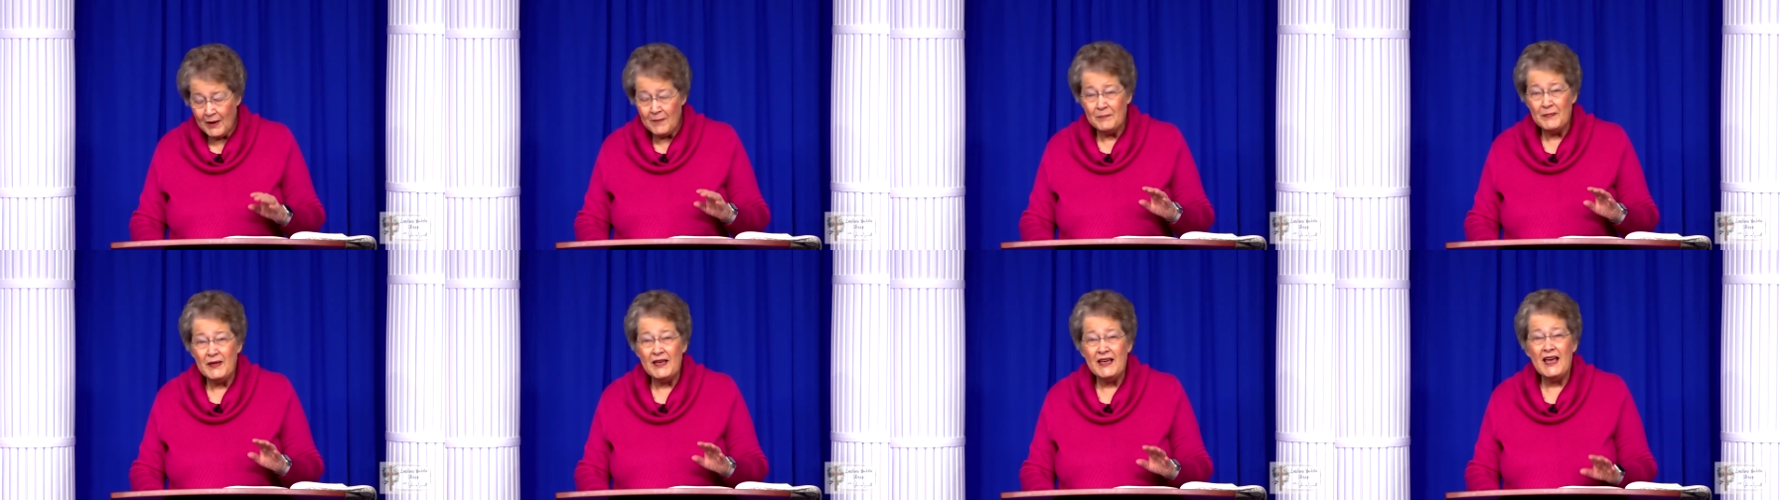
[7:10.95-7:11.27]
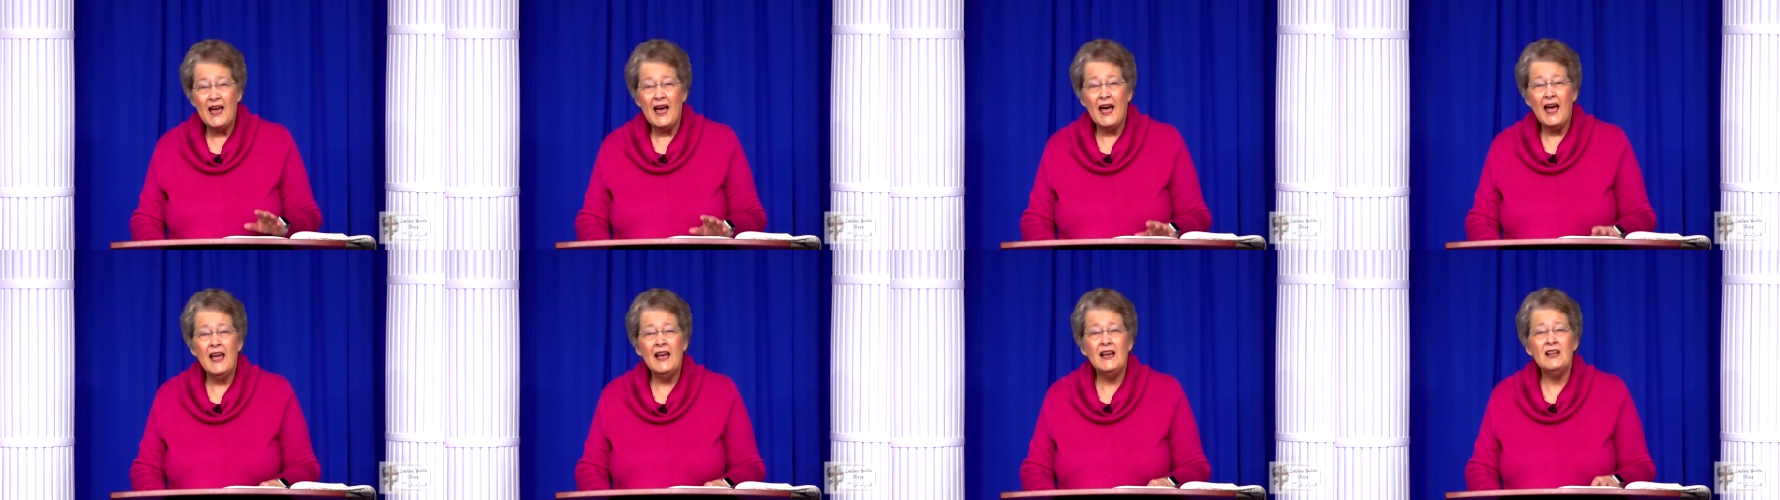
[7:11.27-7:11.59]

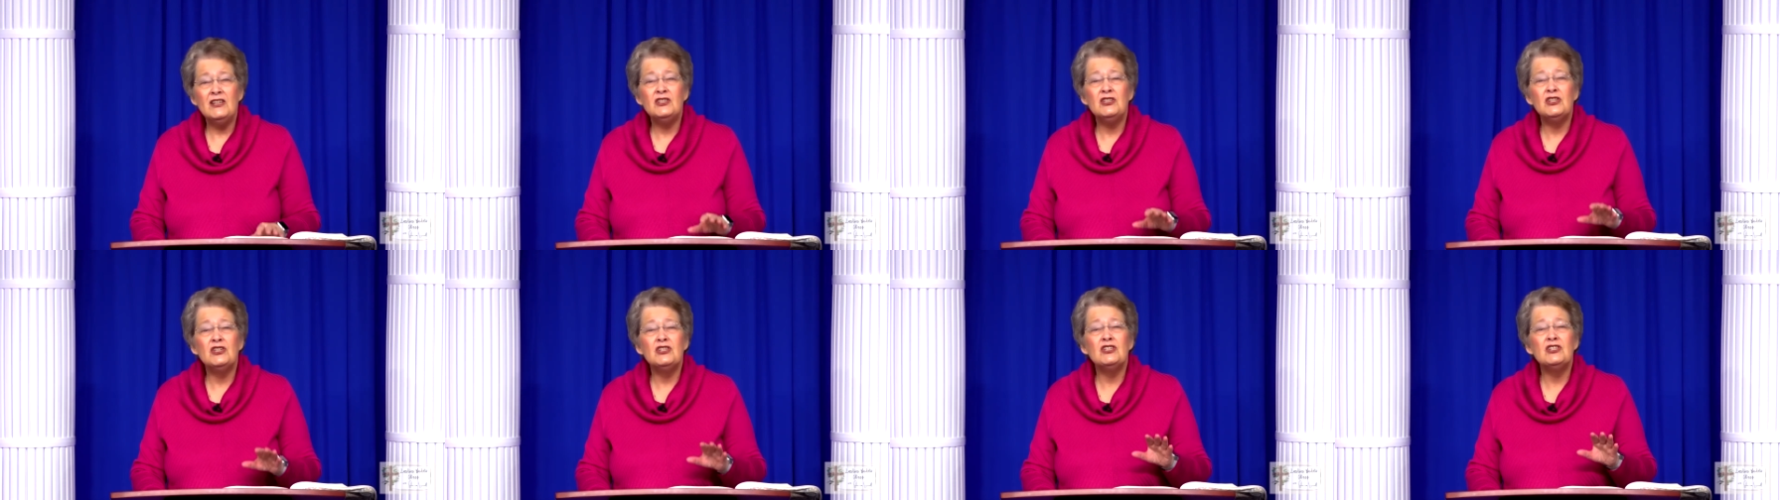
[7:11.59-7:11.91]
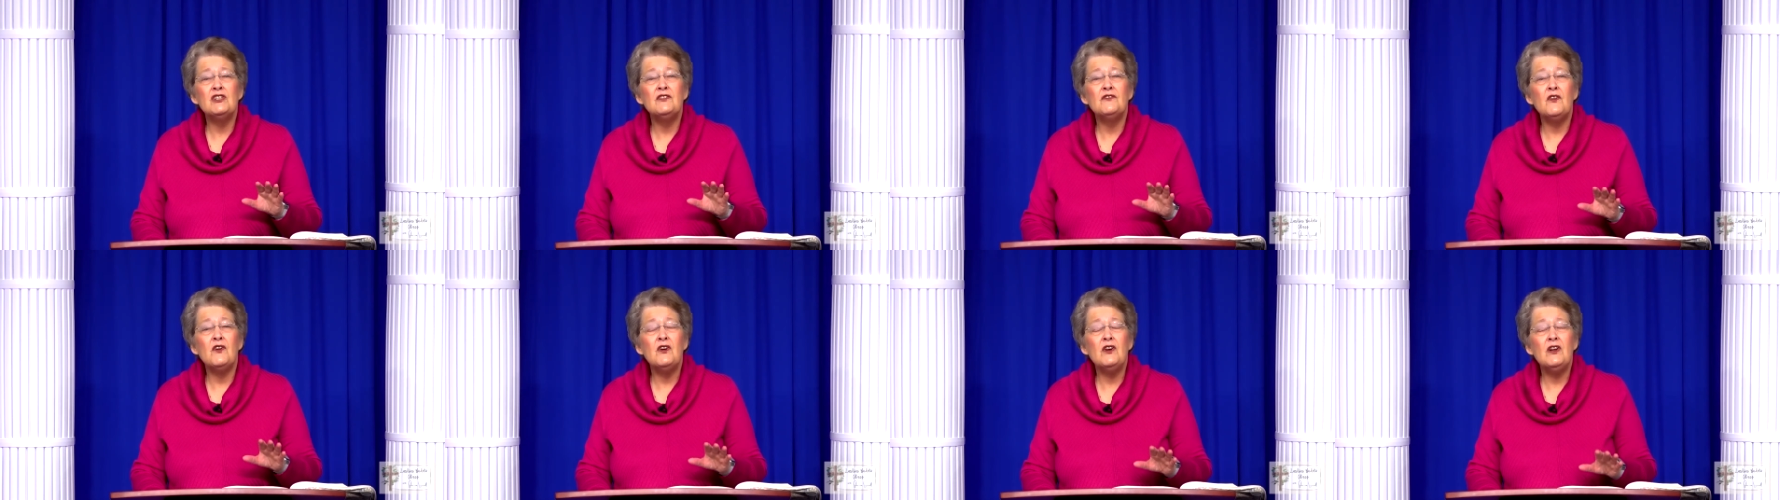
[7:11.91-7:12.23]
Be
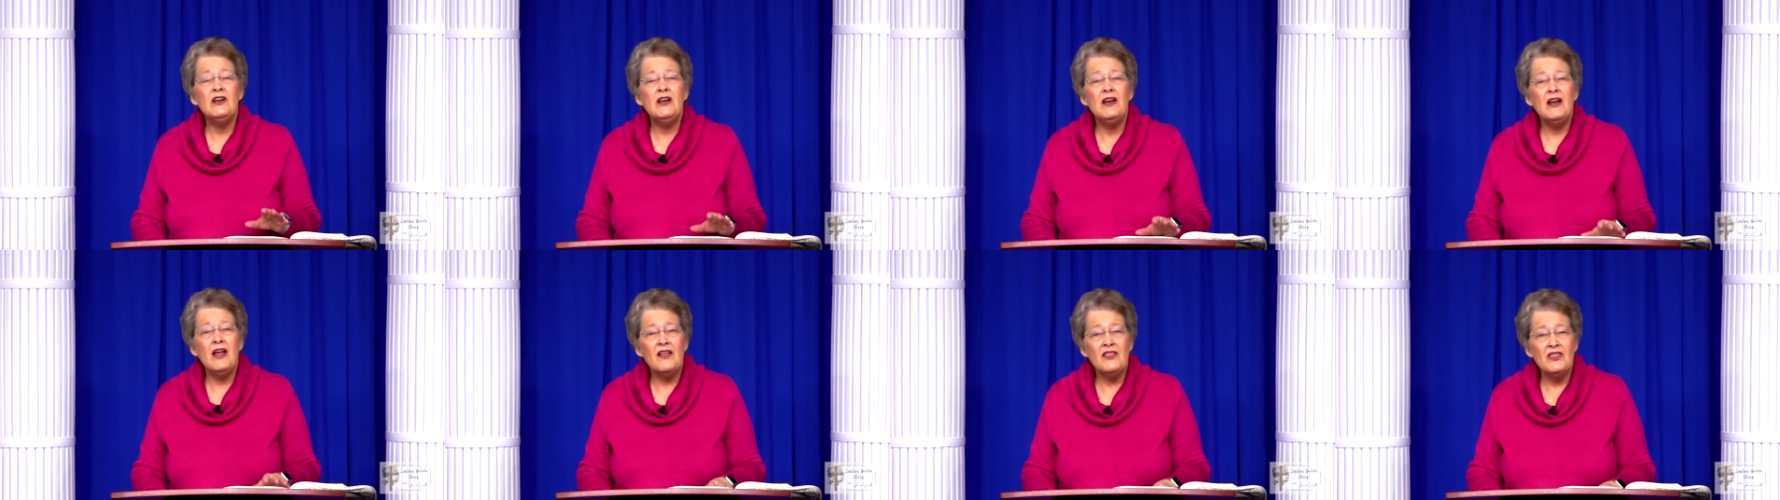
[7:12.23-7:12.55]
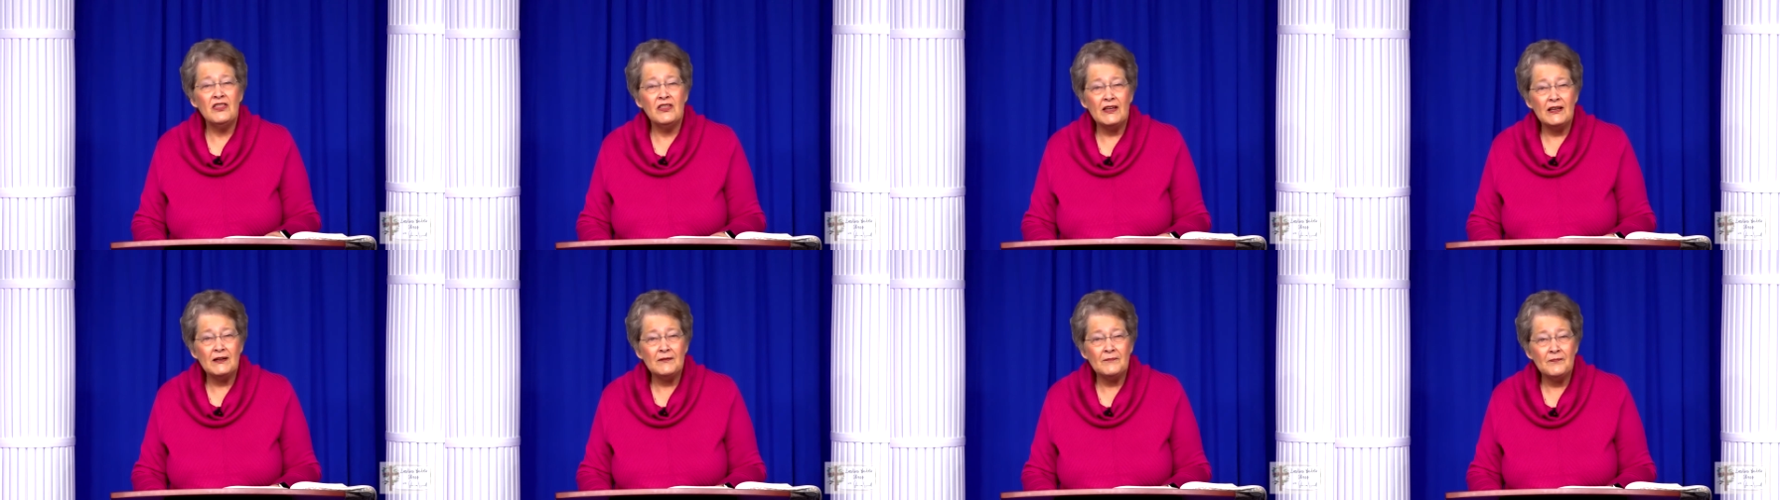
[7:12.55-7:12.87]
anxious for
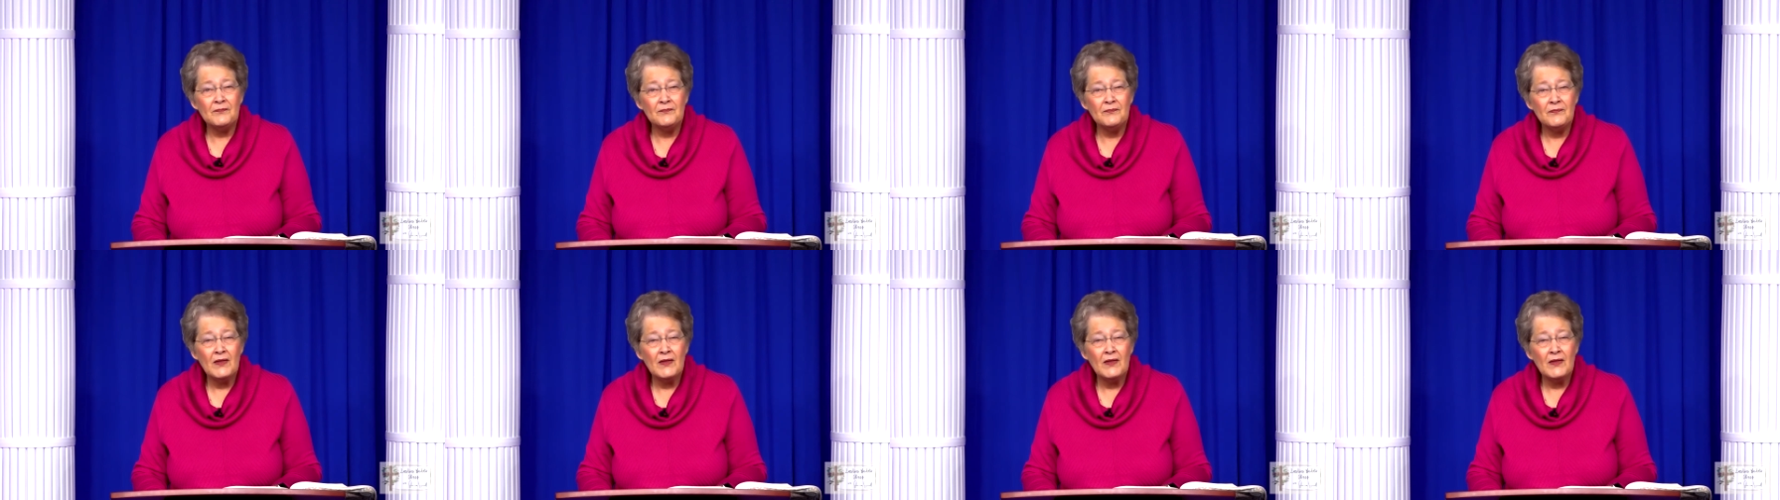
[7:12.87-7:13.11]
nothing,